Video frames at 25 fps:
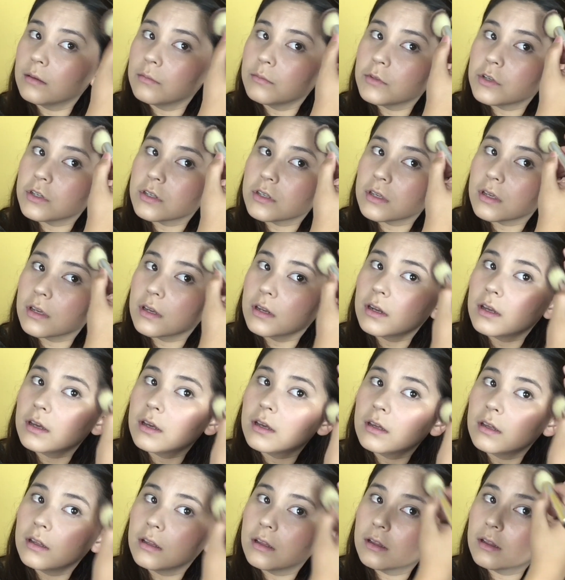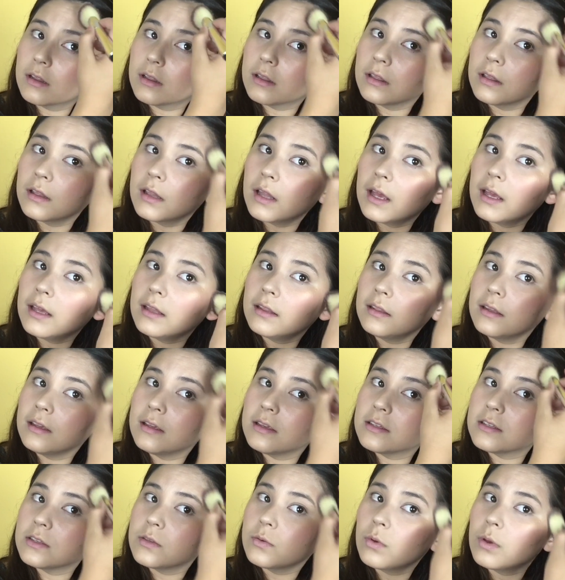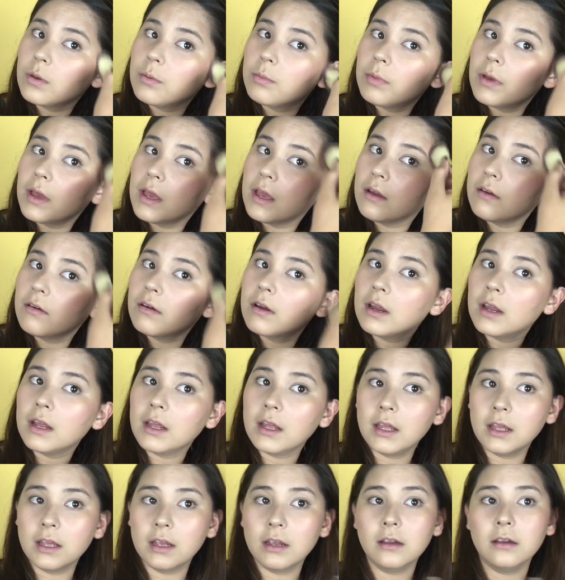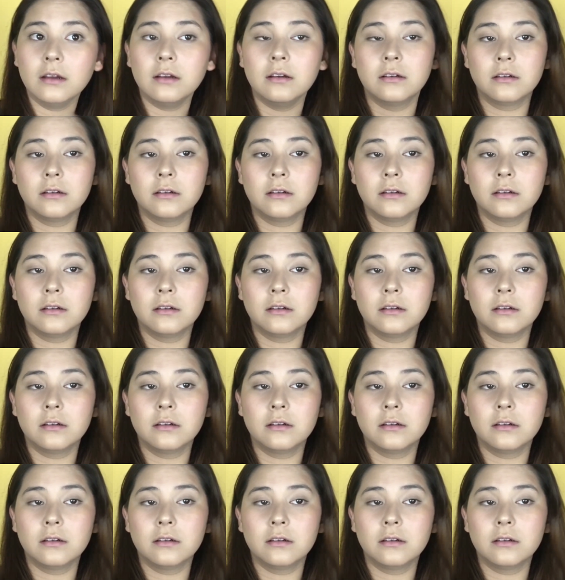just gonna lightly sweep it right here